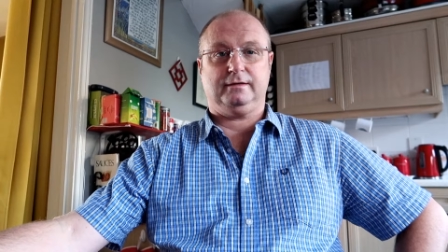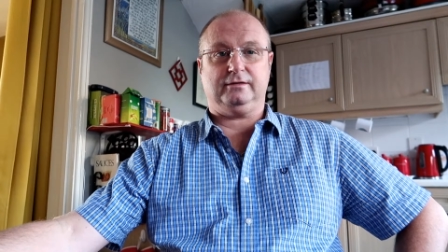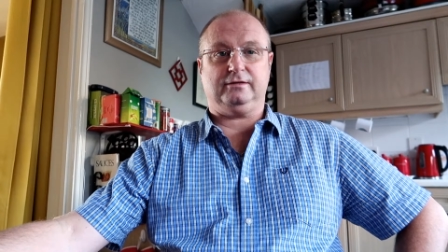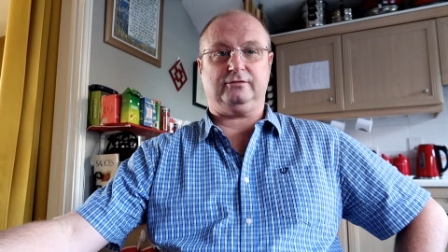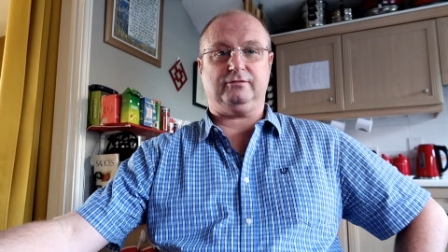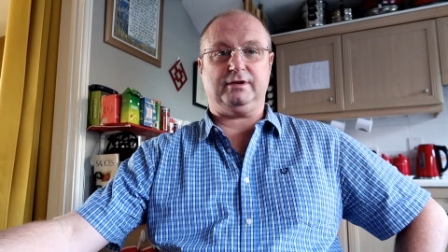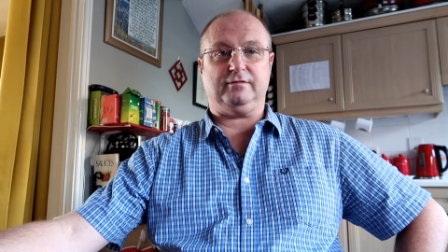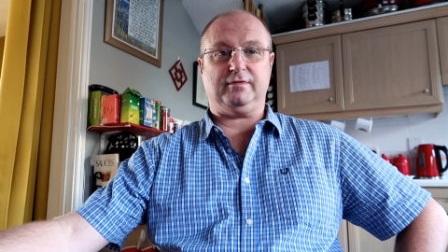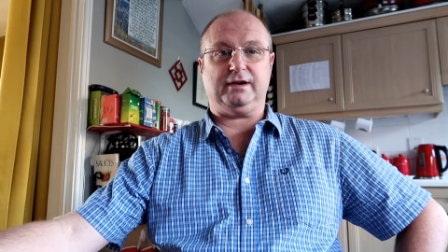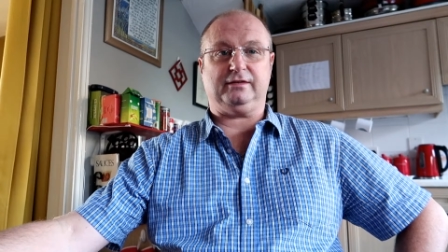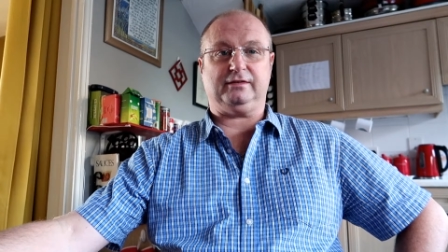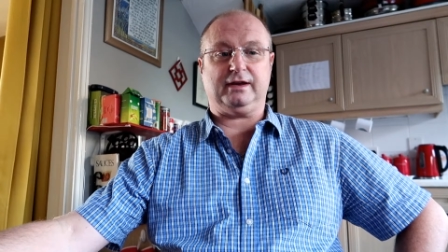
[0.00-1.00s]
This is really,
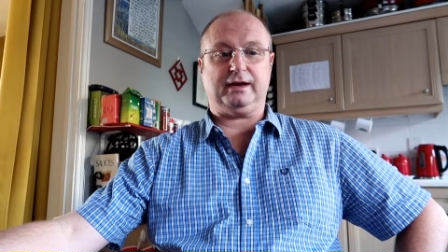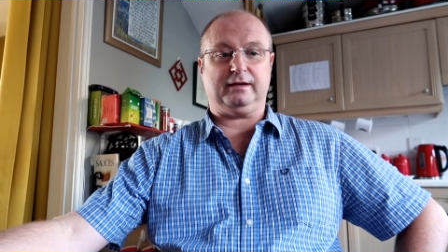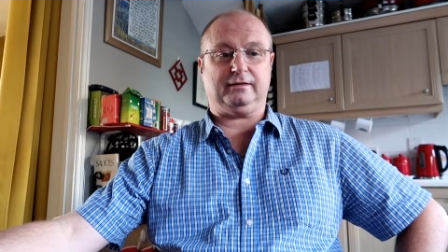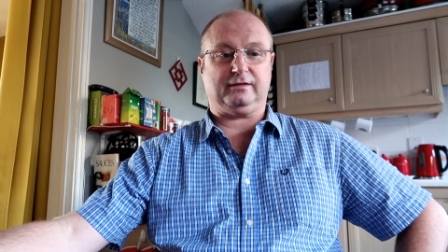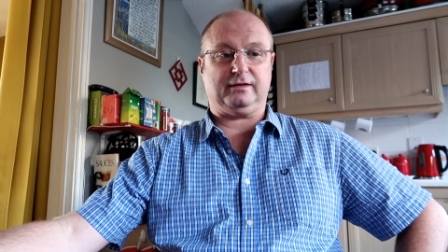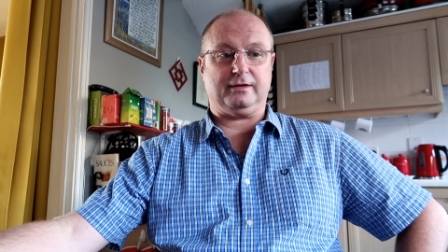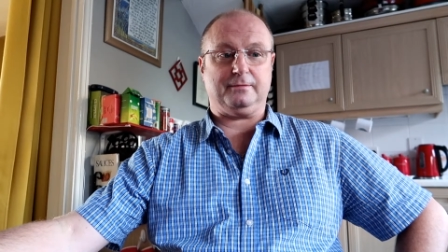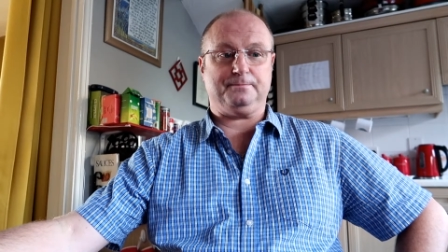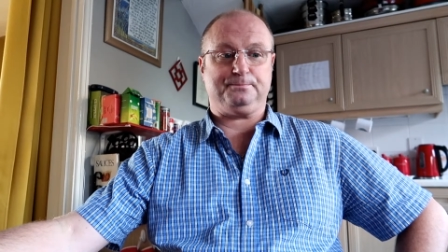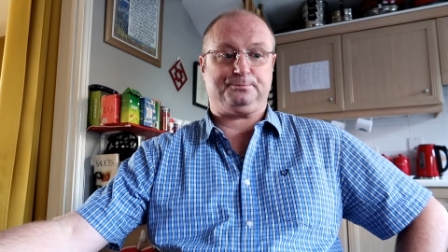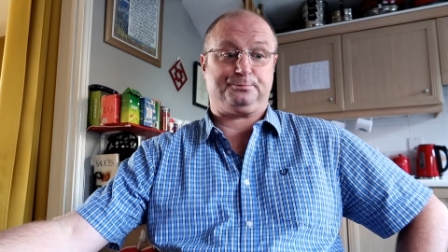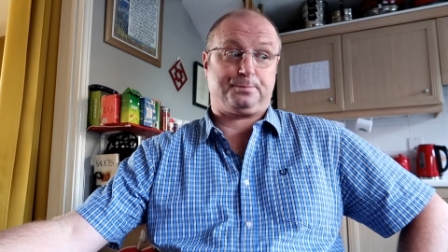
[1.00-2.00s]
really sad.
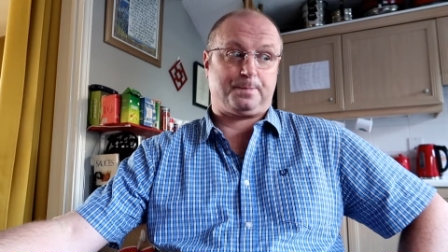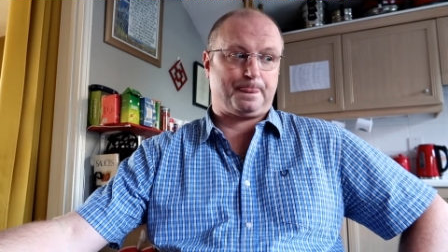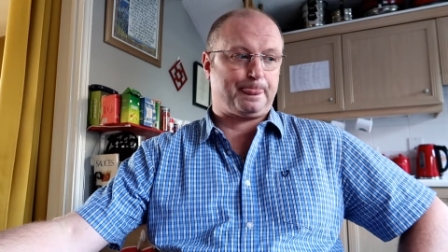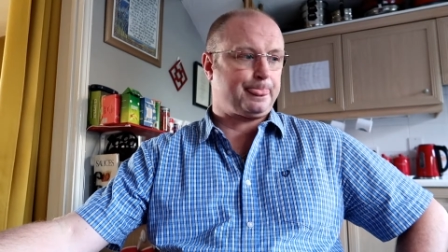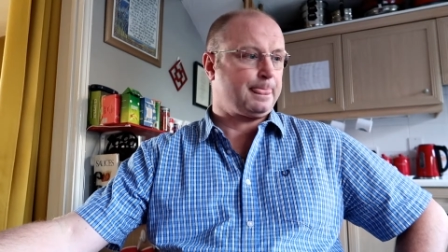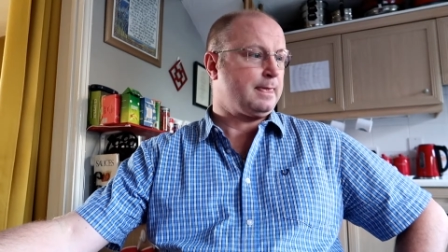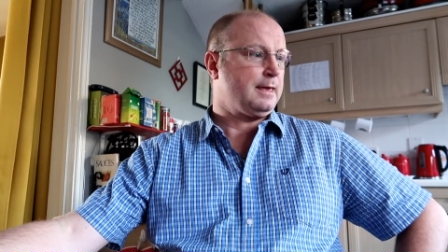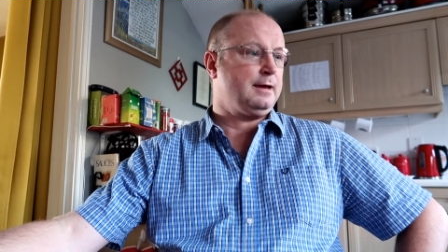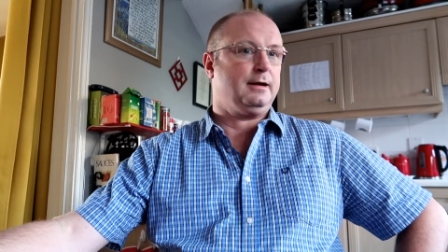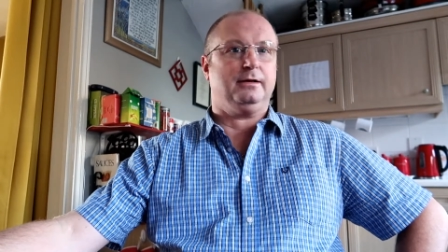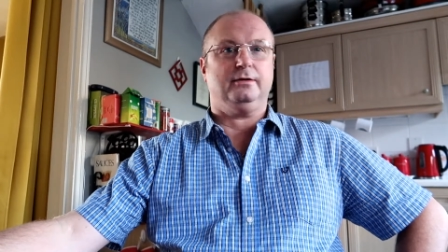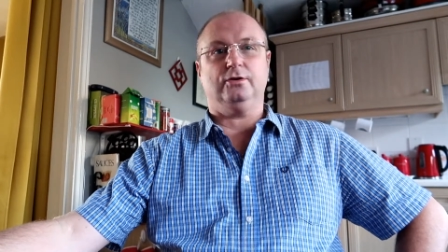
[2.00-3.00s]
So,
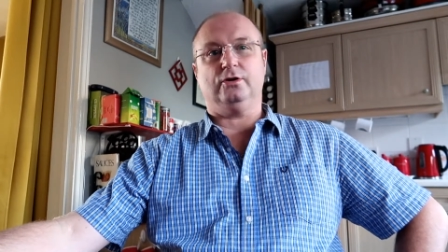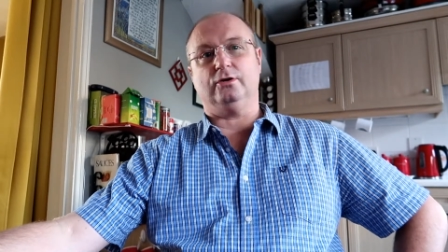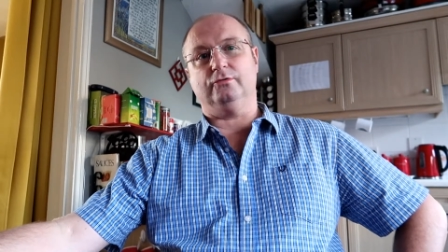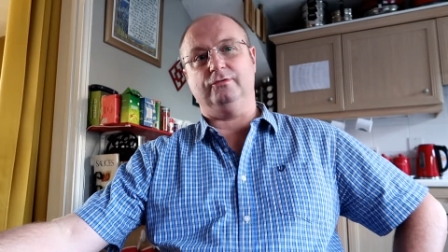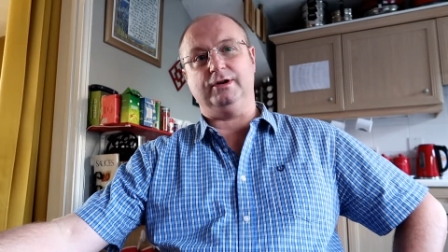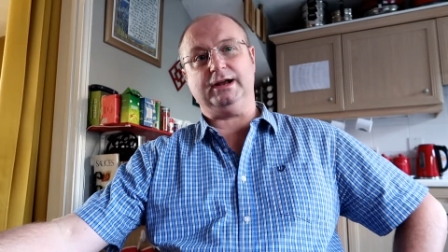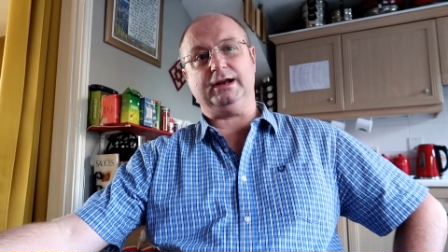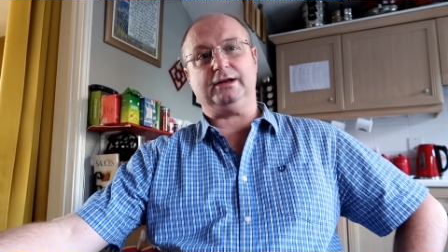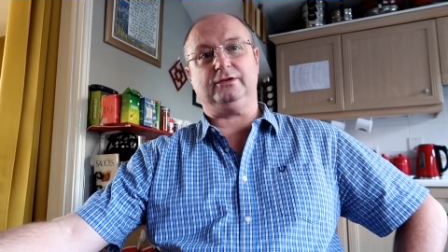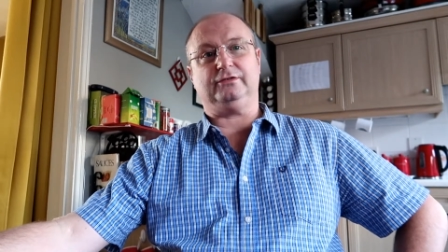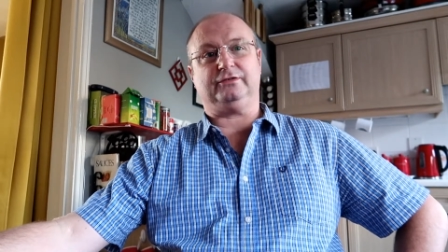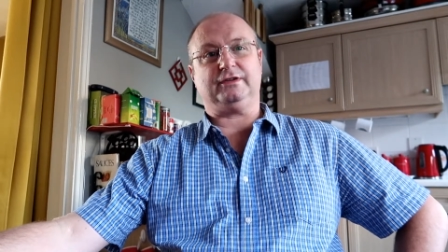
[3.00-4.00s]
not a really
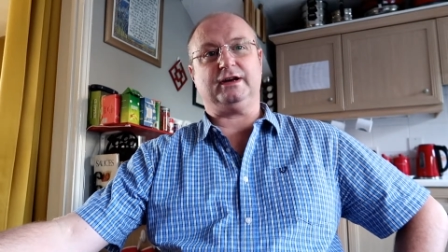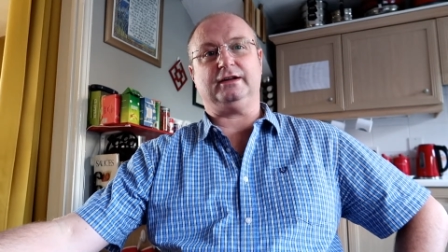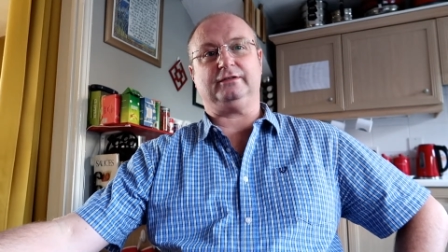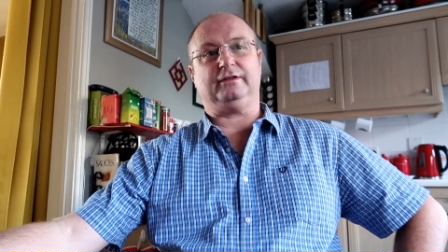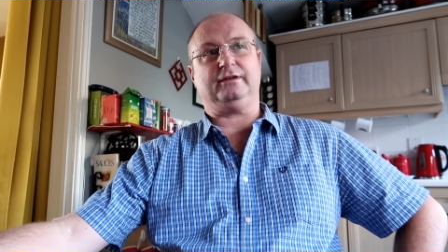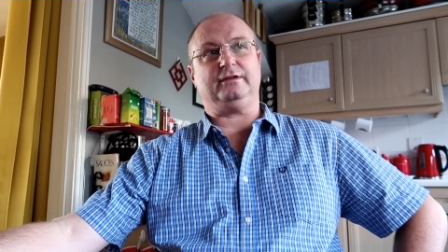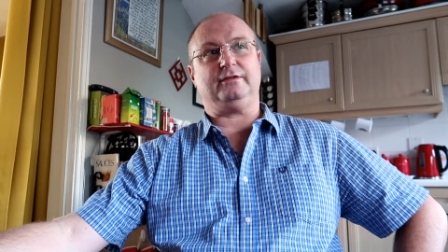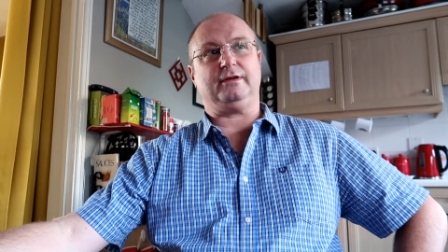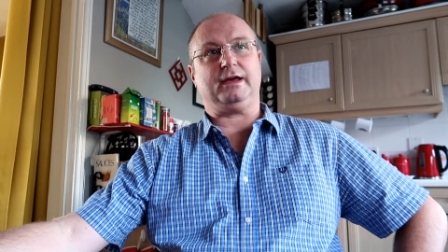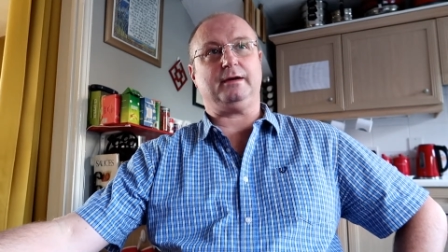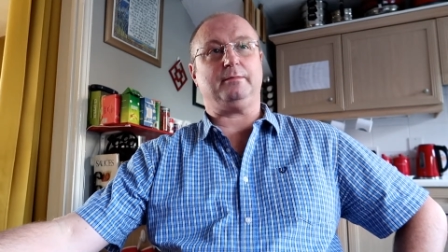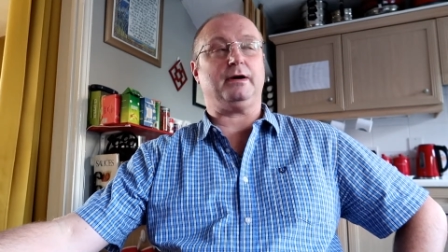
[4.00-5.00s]
good start to the new
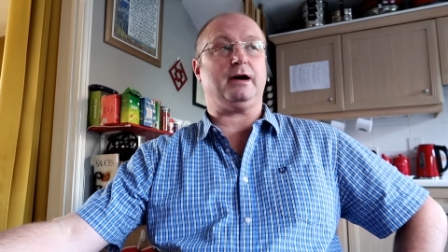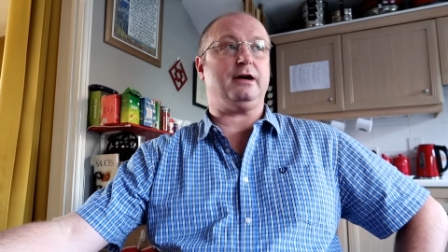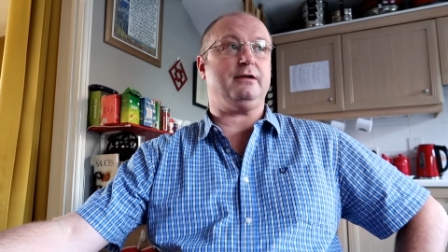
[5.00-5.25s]
year, but